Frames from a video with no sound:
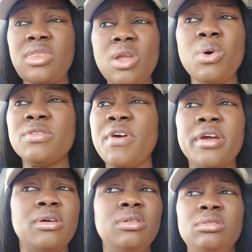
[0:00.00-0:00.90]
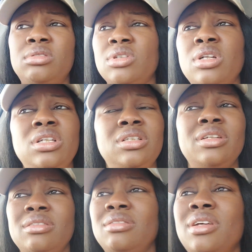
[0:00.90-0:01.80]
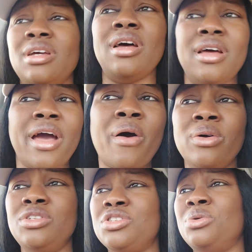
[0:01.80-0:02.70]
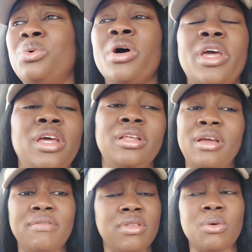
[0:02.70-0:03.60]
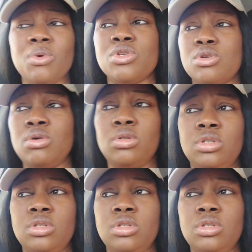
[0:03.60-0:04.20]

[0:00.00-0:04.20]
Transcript: It was very good, solid, air condition working, everything was good.